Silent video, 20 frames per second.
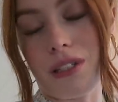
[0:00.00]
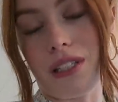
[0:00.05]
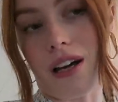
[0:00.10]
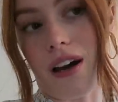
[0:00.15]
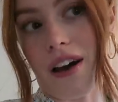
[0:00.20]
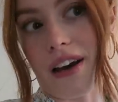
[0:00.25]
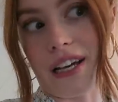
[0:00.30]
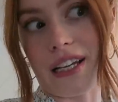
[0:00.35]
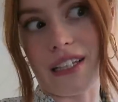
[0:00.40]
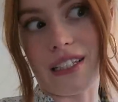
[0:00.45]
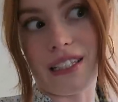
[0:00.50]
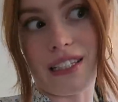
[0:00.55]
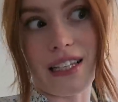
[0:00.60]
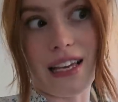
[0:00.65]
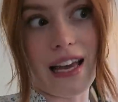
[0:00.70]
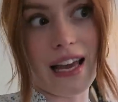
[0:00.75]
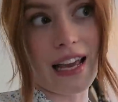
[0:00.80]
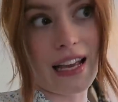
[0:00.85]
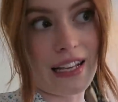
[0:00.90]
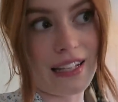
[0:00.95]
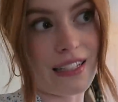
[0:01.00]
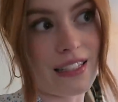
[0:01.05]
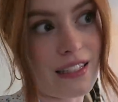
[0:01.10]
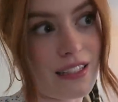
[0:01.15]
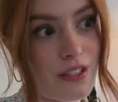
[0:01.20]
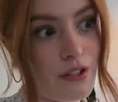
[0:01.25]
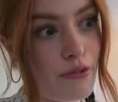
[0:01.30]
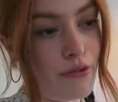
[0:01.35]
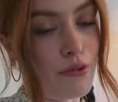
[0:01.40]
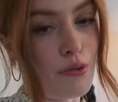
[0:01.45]
size 8
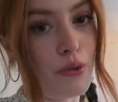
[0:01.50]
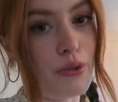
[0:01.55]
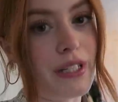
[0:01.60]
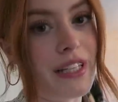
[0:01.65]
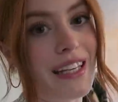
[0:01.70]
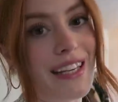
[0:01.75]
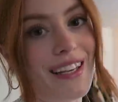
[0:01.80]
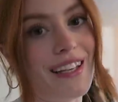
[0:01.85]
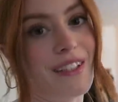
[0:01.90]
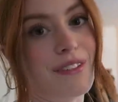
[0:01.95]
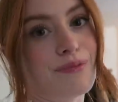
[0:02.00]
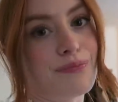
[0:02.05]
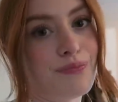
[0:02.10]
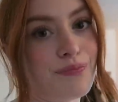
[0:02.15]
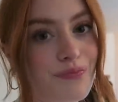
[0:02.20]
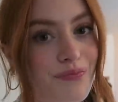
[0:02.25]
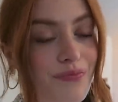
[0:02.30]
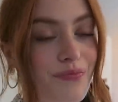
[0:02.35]
to 14.